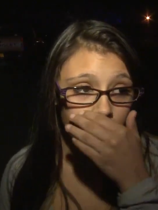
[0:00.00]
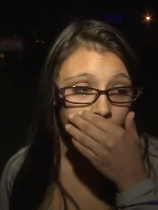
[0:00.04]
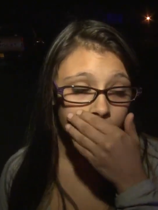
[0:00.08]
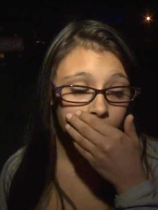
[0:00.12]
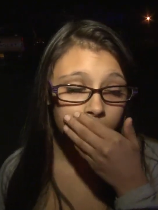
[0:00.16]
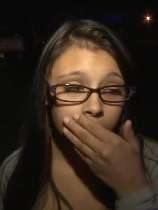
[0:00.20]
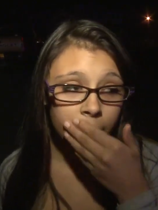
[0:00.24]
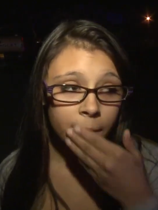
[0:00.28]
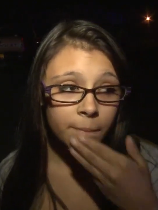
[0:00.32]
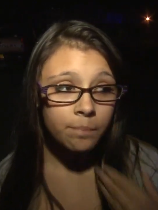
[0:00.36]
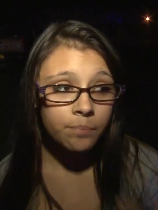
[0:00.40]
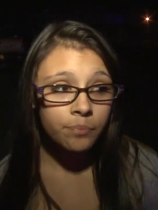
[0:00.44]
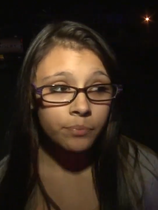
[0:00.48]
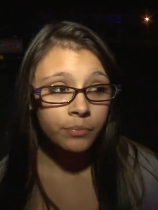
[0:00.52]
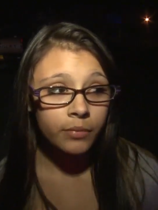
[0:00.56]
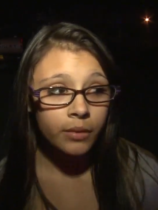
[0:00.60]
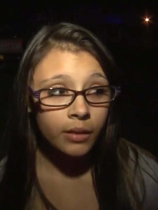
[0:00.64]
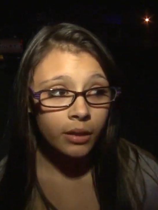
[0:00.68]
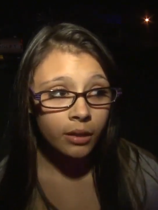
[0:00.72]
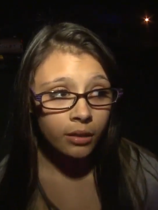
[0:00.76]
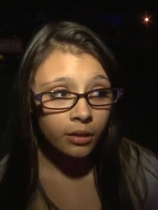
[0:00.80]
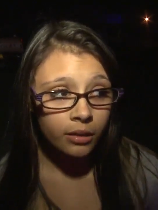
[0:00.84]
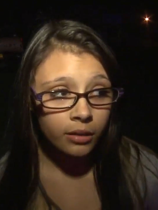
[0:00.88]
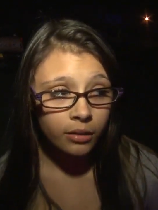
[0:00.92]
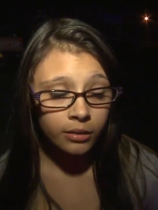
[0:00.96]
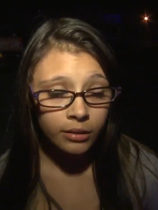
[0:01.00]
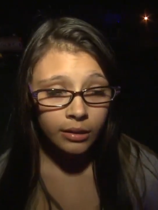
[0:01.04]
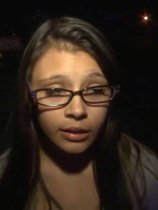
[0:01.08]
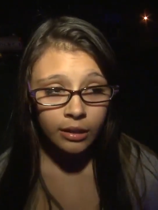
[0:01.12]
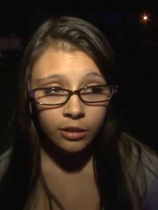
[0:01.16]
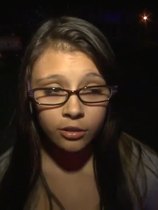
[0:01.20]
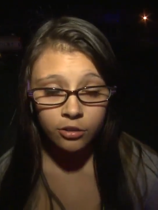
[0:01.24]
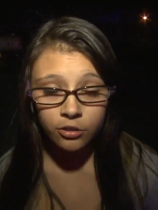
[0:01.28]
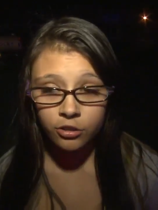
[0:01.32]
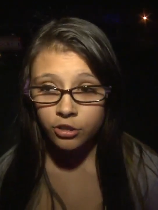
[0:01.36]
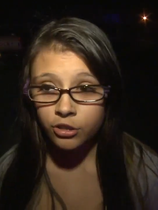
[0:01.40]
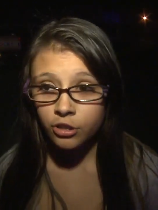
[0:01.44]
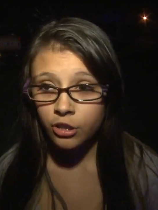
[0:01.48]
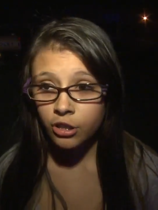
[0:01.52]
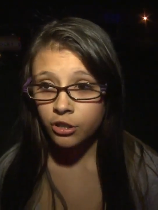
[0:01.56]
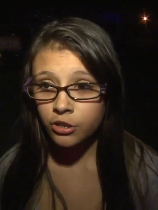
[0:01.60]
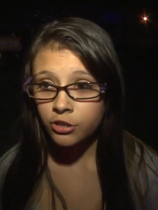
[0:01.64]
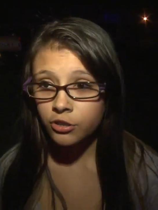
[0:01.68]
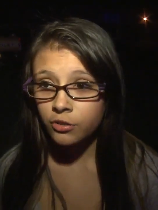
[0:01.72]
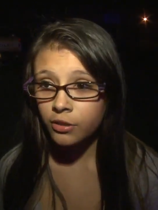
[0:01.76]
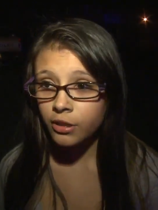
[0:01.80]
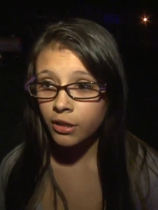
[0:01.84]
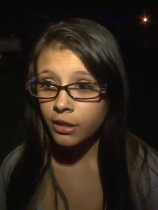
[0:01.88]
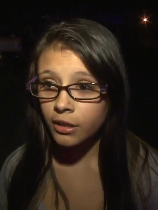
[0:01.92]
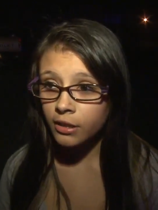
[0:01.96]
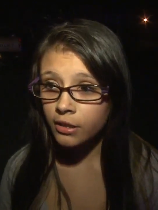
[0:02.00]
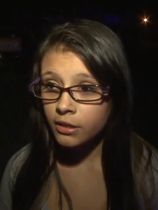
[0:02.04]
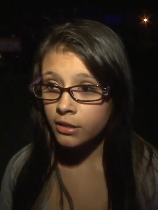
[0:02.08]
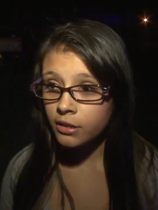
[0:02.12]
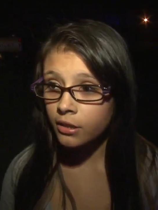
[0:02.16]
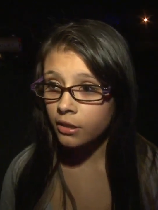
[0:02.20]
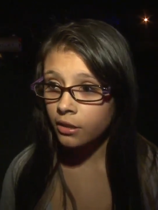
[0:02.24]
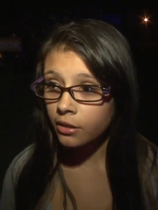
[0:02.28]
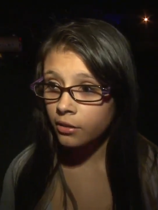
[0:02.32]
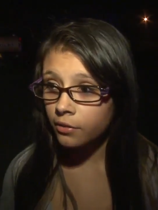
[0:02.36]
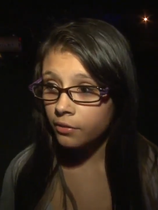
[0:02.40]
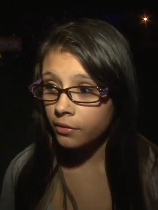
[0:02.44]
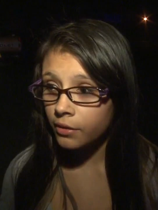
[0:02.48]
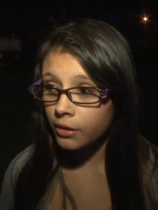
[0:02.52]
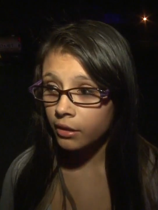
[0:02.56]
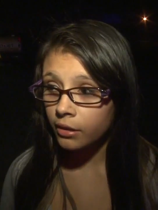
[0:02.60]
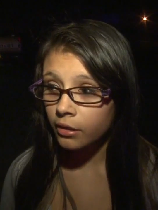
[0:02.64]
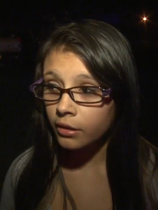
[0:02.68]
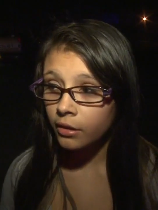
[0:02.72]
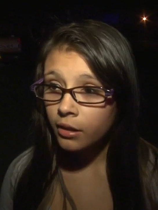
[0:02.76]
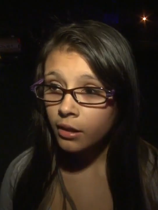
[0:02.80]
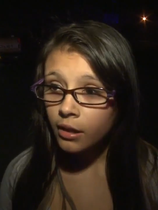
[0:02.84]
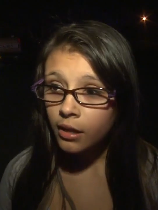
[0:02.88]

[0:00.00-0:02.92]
but they just start shooting and stuff, and